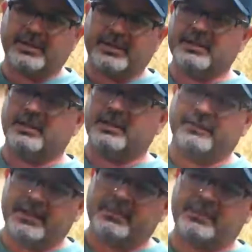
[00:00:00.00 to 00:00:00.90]
thick stuff.
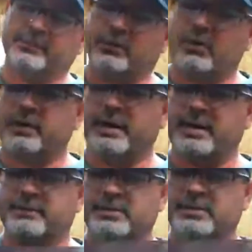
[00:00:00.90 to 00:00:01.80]
This was flooring
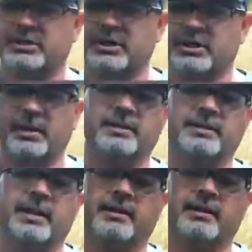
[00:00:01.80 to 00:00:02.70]
out of a shipping
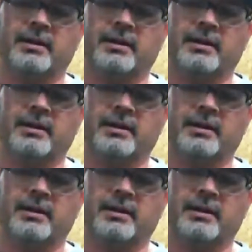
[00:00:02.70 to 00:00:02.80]
container.